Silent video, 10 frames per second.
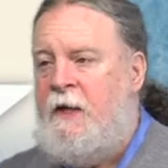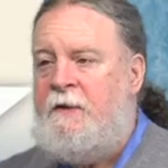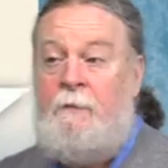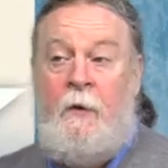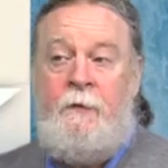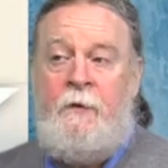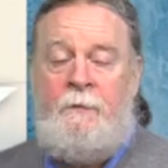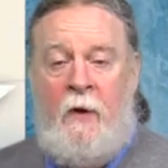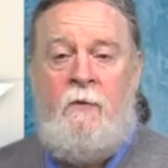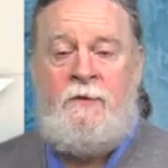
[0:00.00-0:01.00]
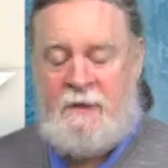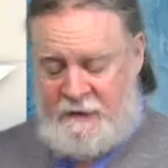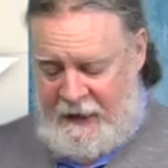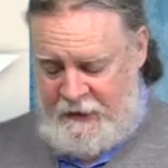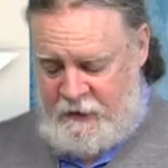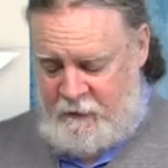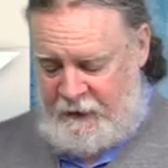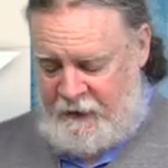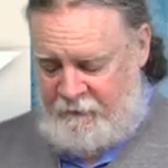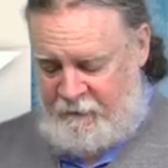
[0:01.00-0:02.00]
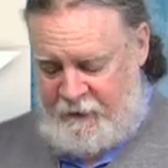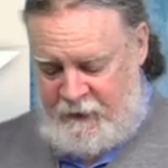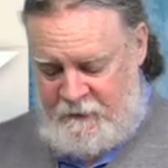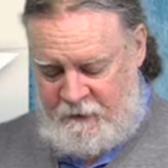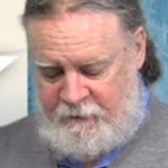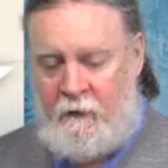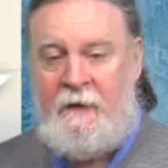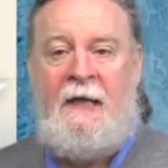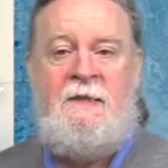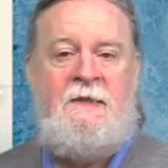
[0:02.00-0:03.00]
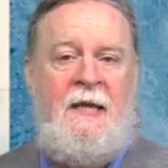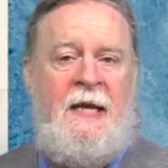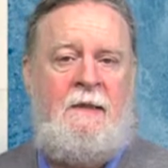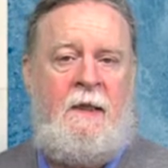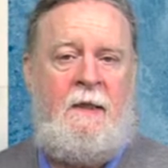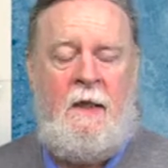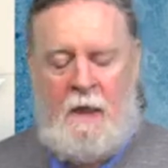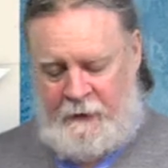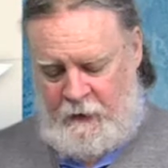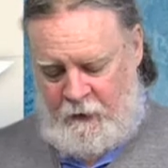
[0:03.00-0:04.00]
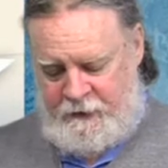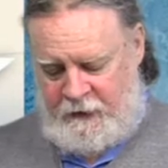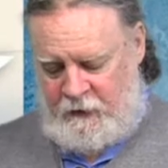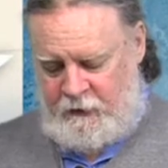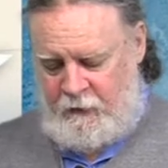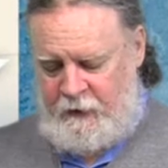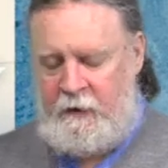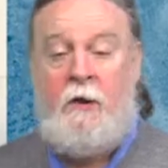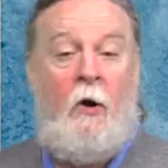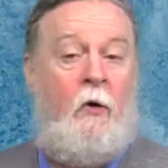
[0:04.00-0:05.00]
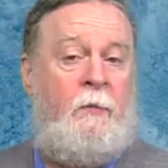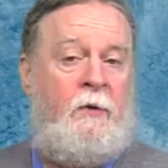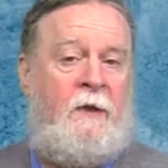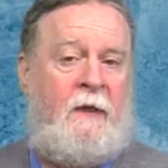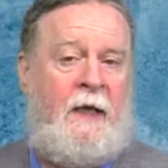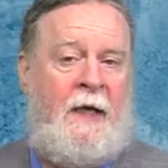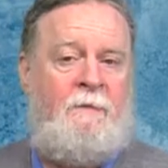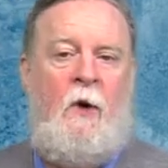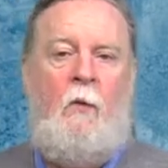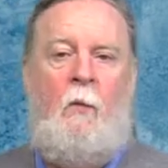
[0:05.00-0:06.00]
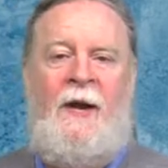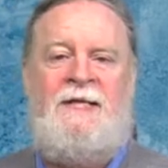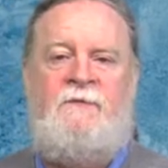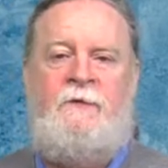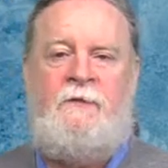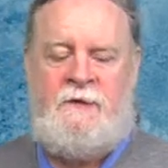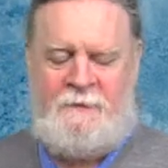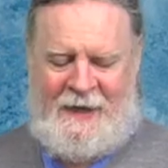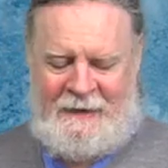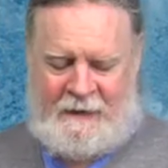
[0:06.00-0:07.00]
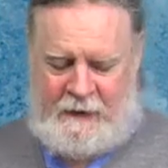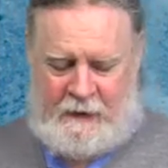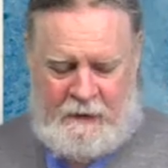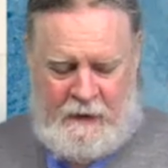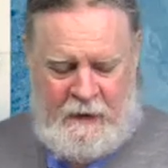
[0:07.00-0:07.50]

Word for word: they both opposed disaster relief for victims of Hurricane Sandy because it included, Coburn claimed, wasteful spending,